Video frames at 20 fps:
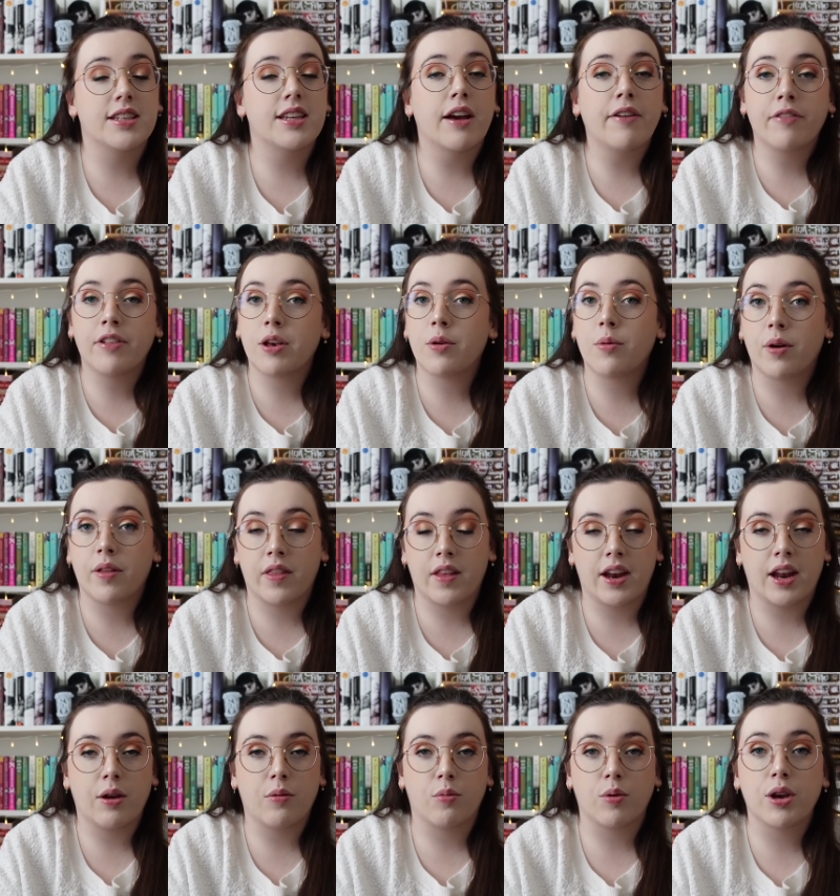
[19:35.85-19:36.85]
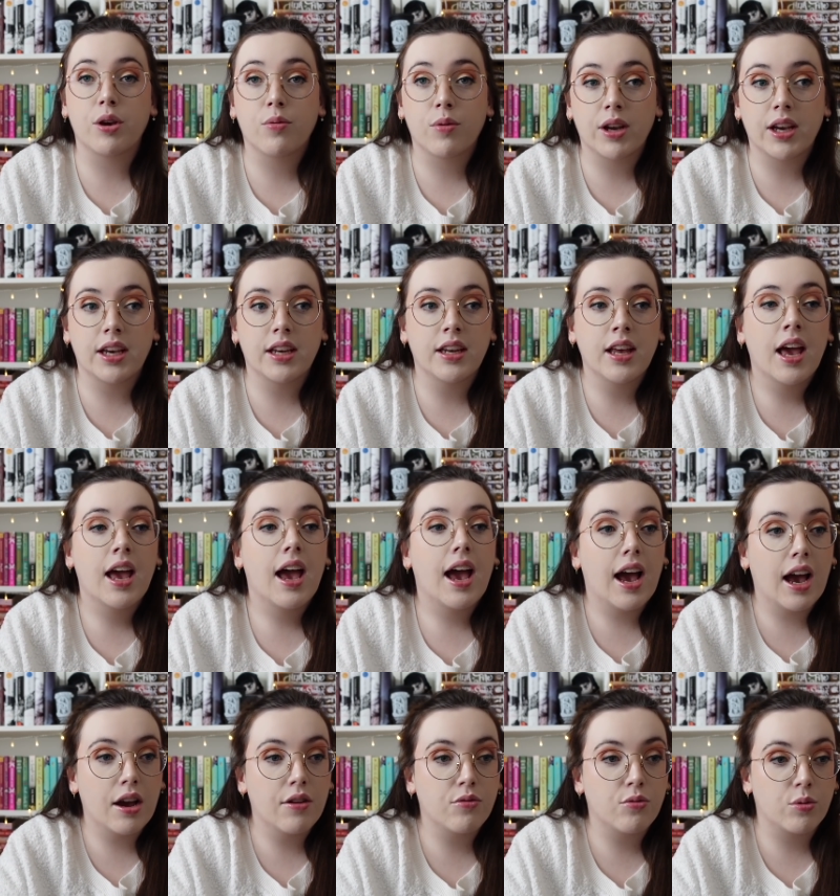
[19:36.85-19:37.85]
Definitely one that I reread,
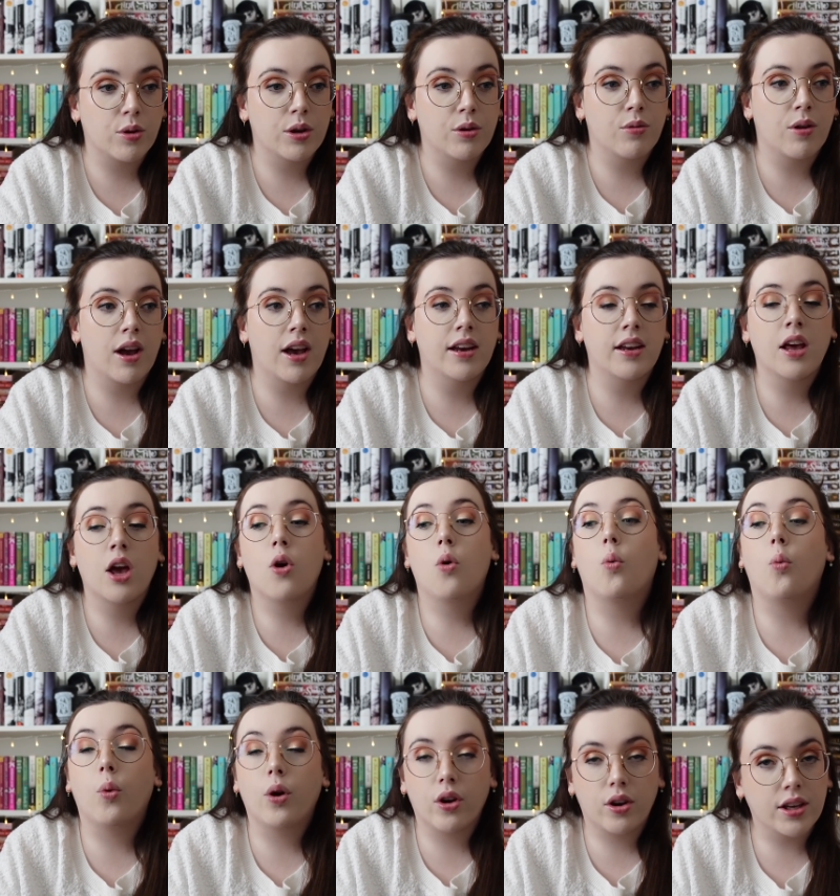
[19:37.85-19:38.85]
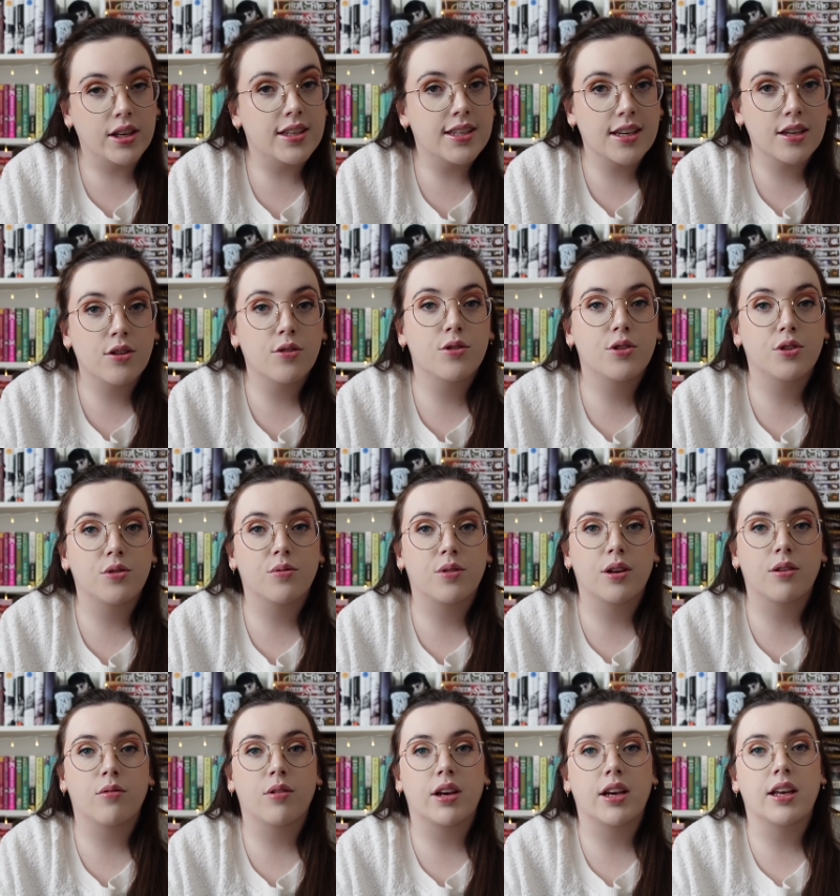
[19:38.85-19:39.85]
have reread, will continue to
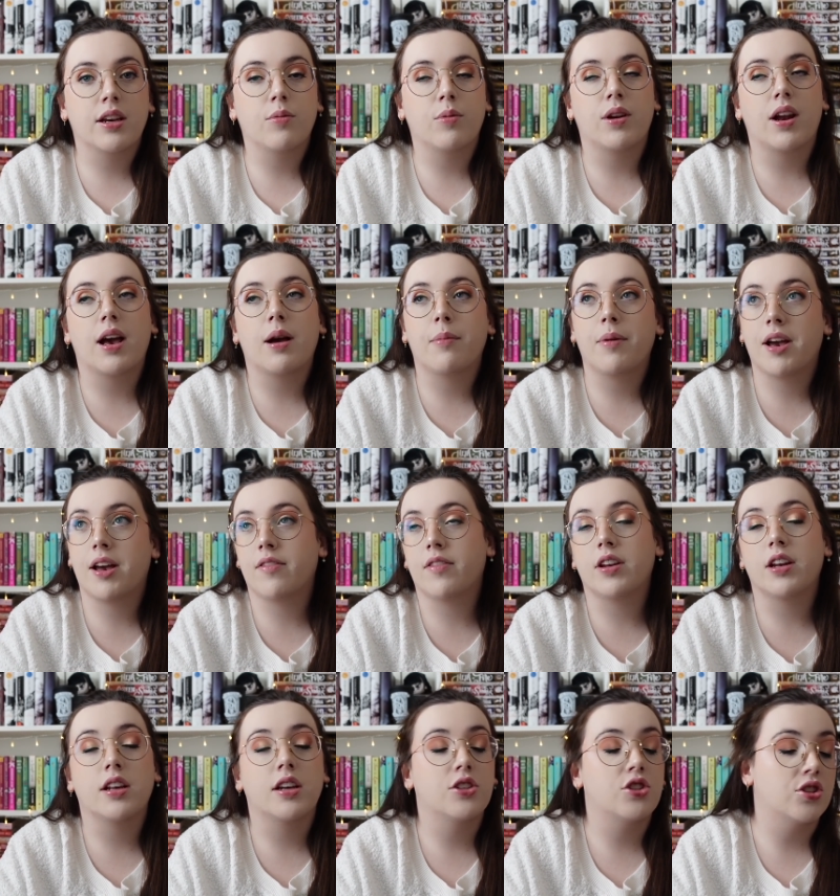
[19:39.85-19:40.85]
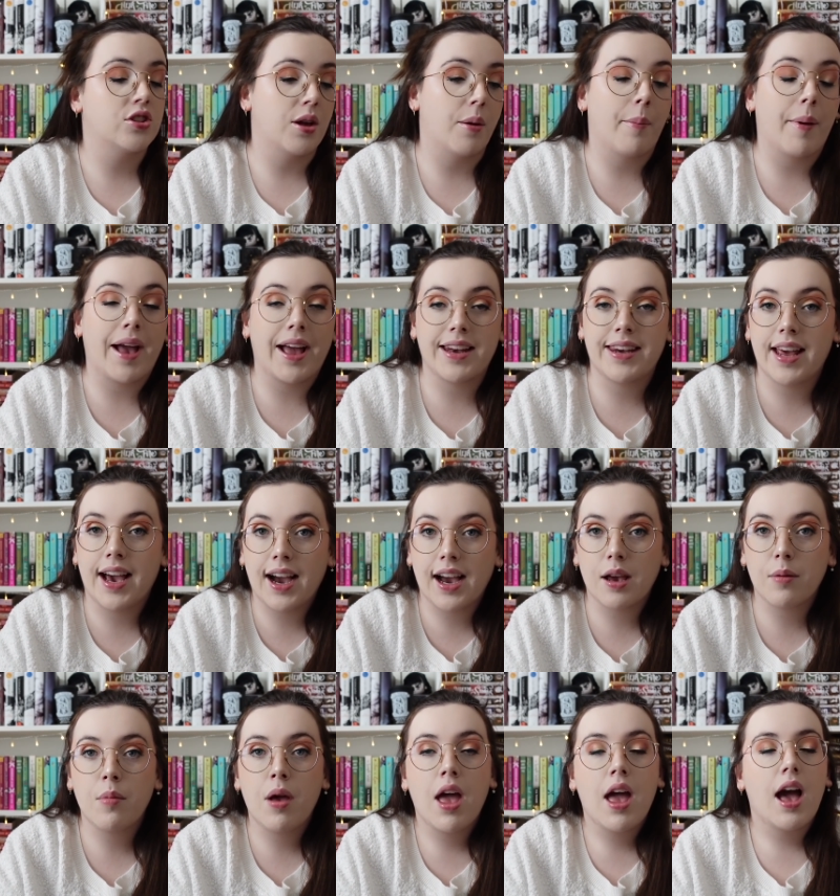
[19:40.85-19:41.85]
reread when I'm having just a bad
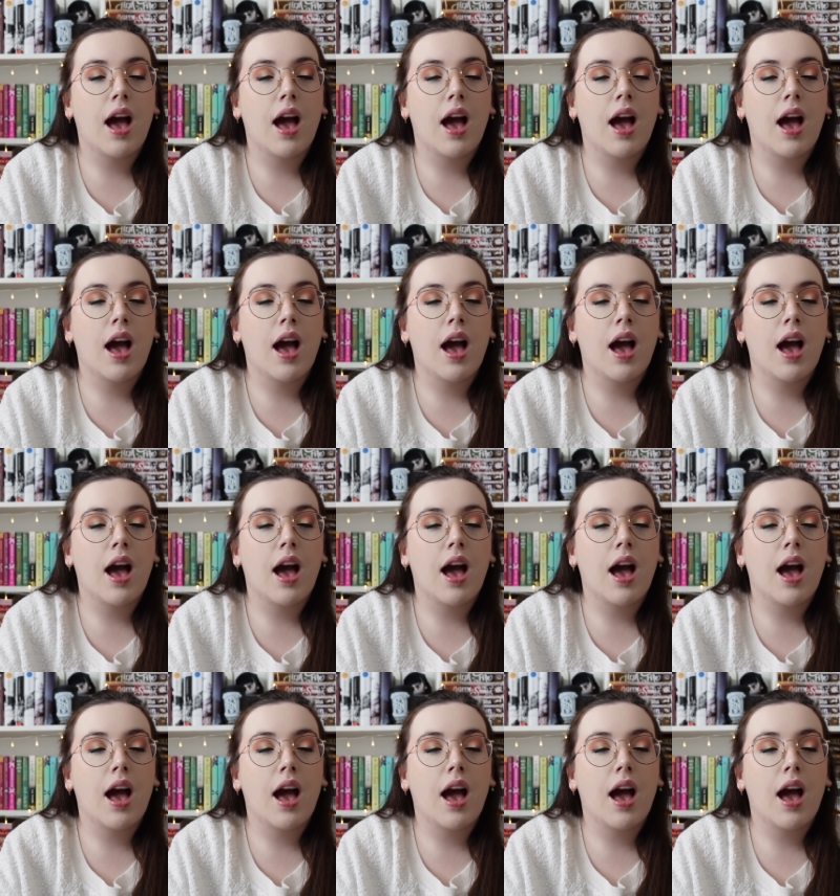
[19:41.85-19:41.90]
time.